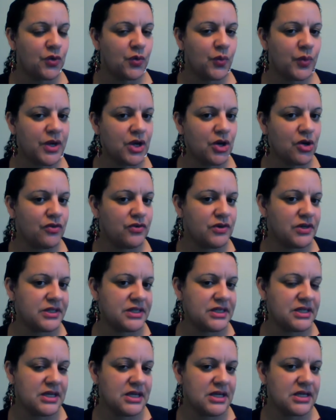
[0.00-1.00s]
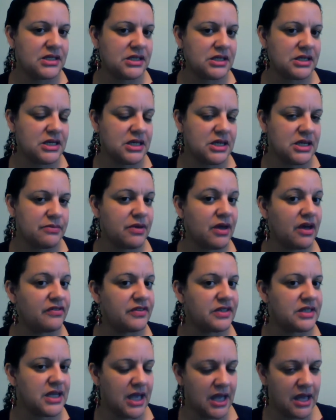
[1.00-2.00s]
we oversee a team of
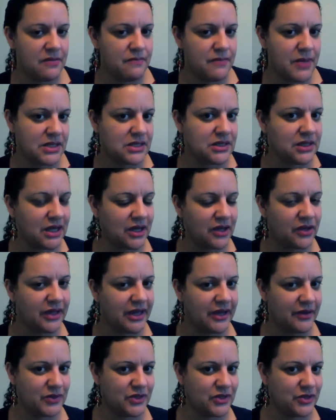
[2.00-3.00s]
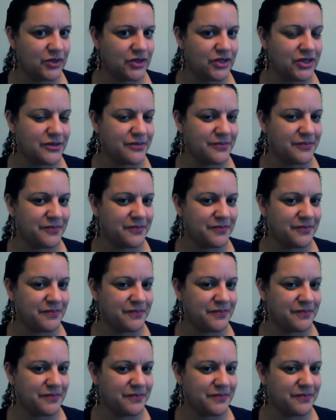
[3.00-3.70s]
10 mental health counselors.